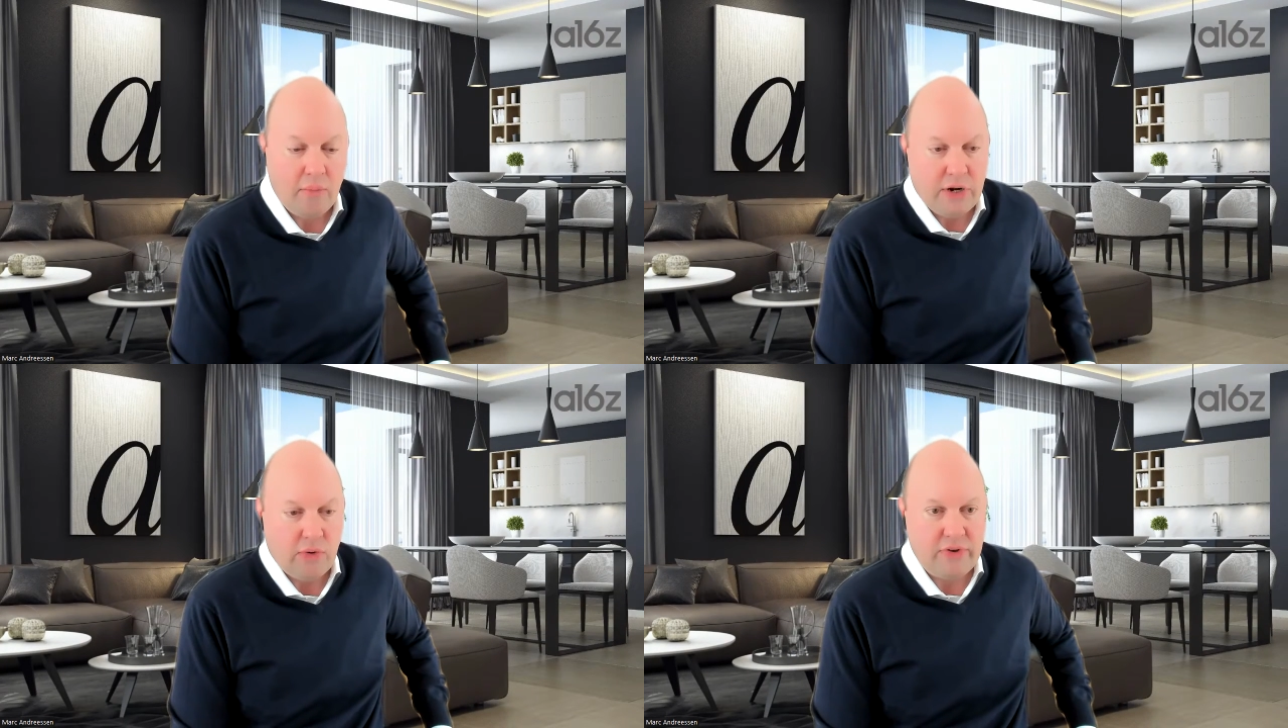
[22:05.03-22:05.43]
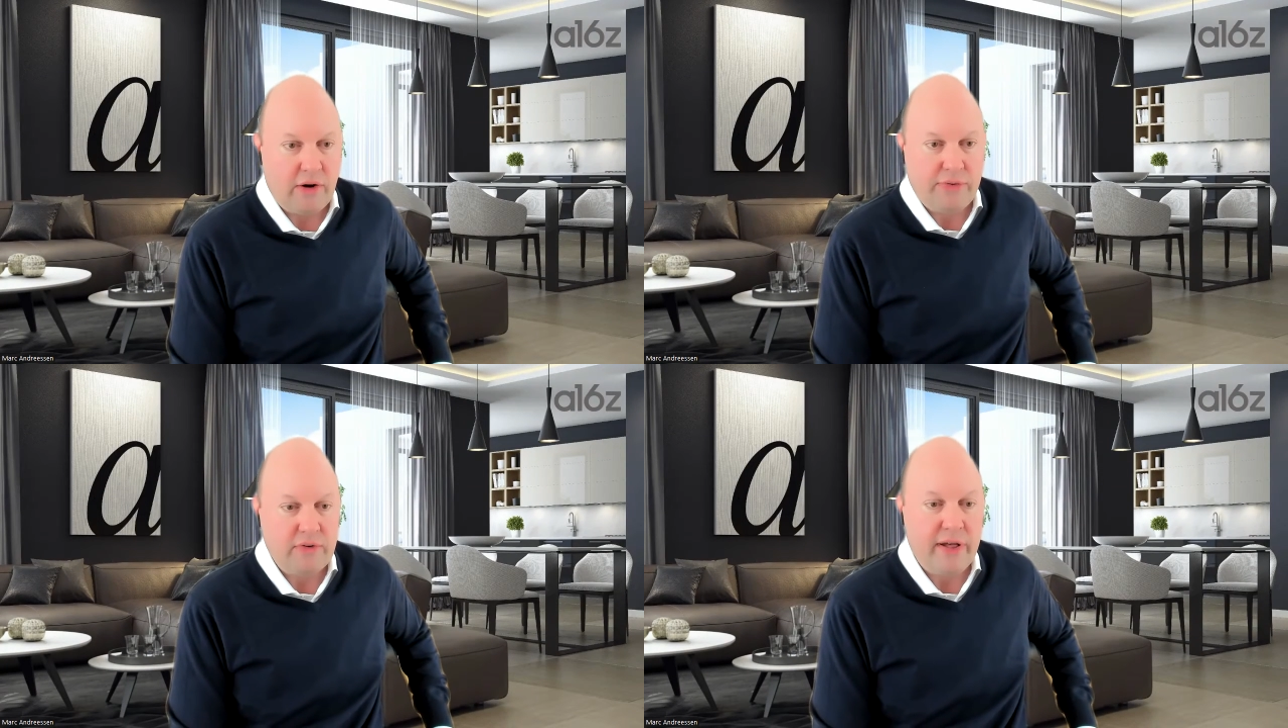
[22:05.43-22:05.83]
in
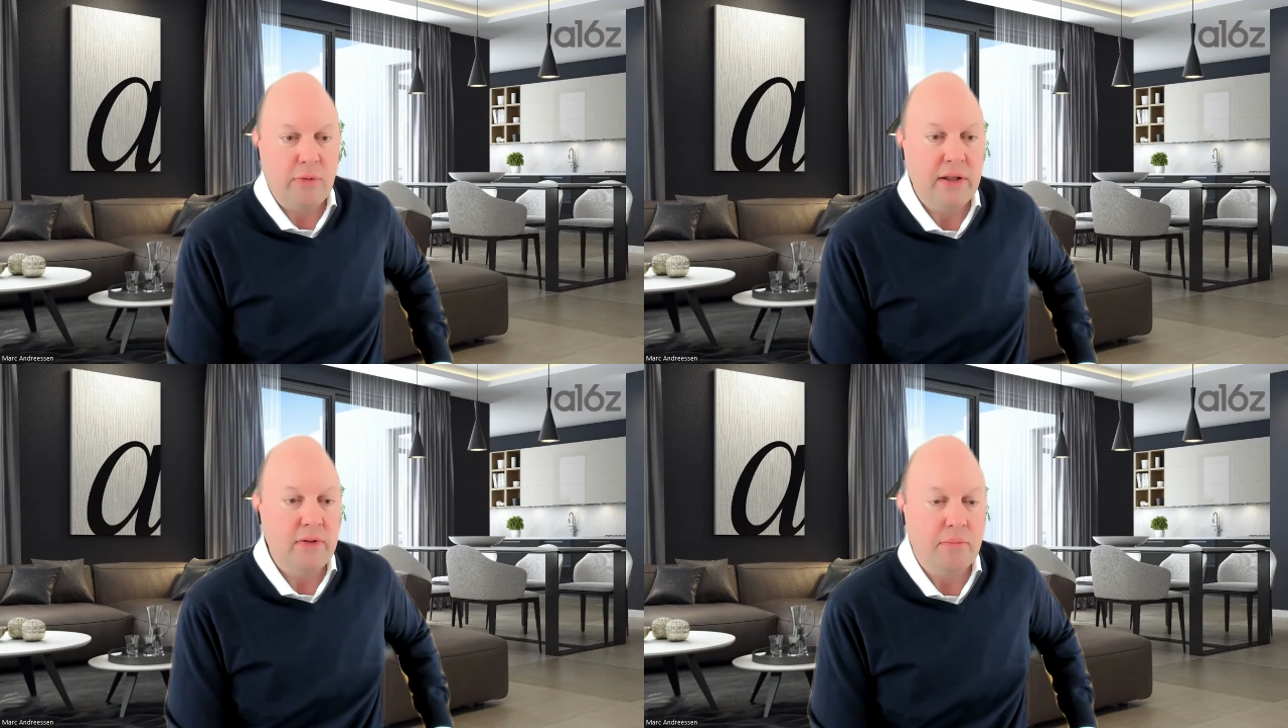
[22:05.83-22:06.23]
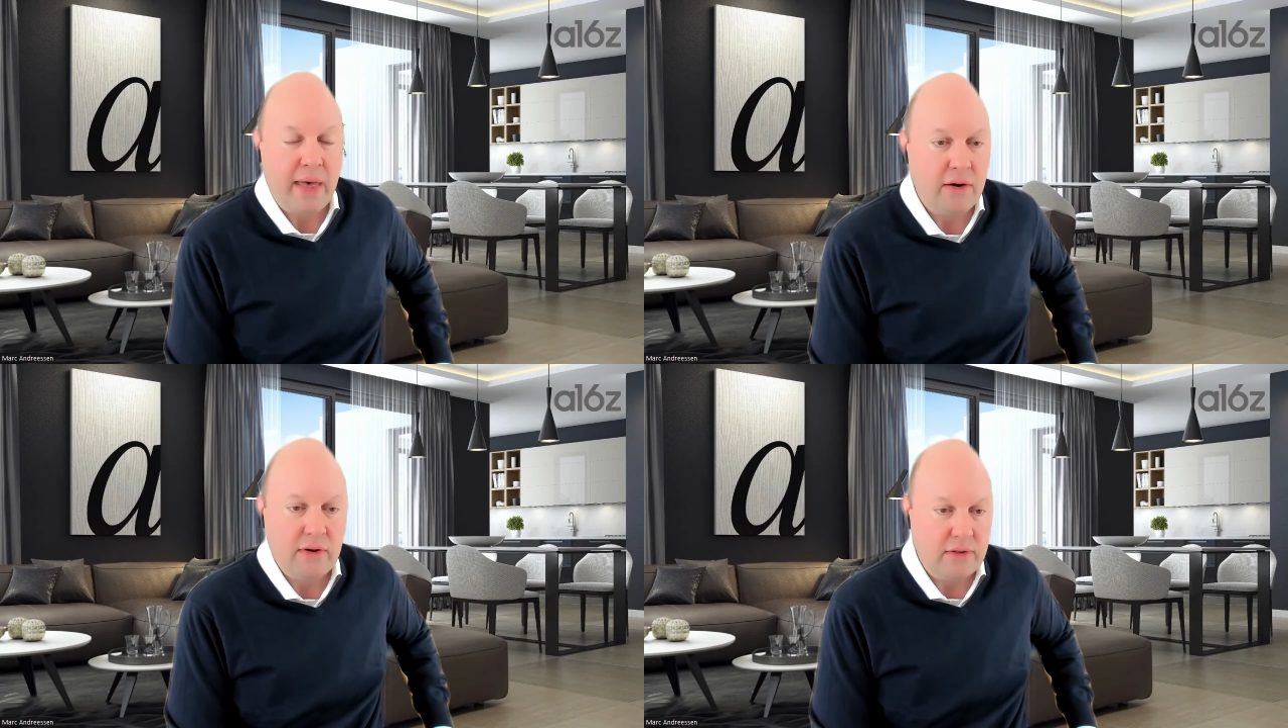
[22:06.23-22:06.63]
software development
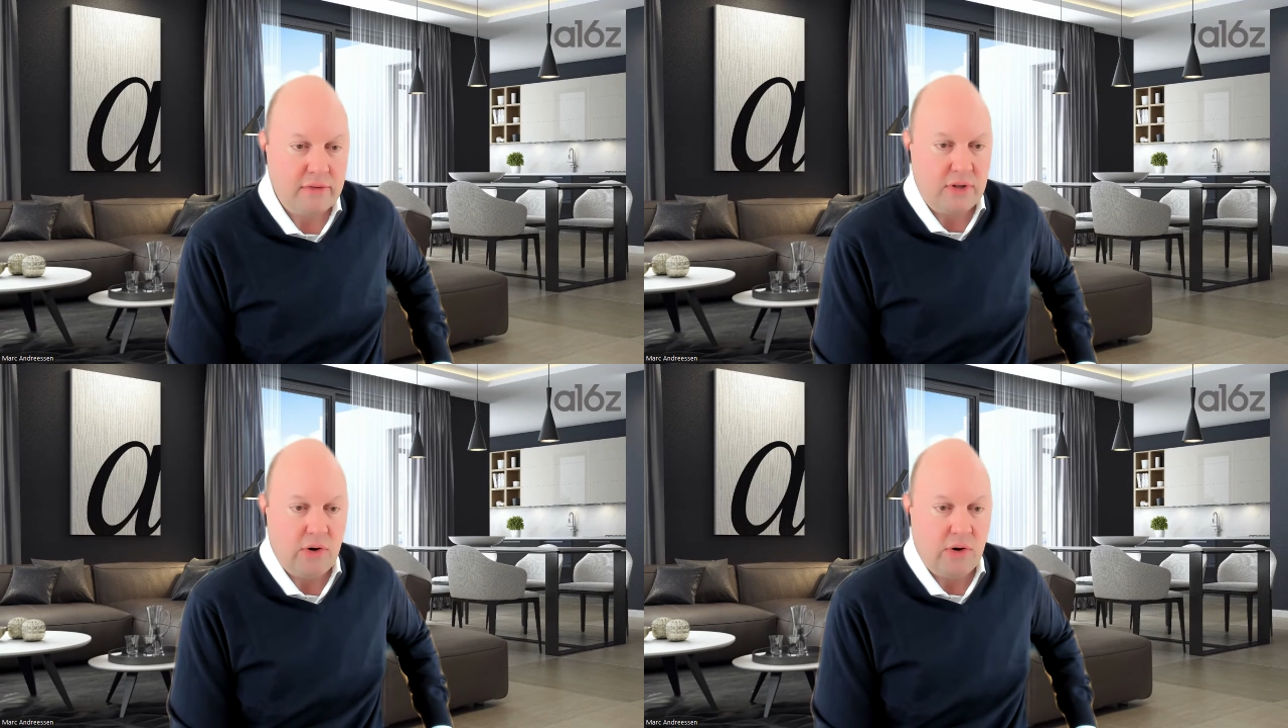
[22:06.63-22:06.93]
that is,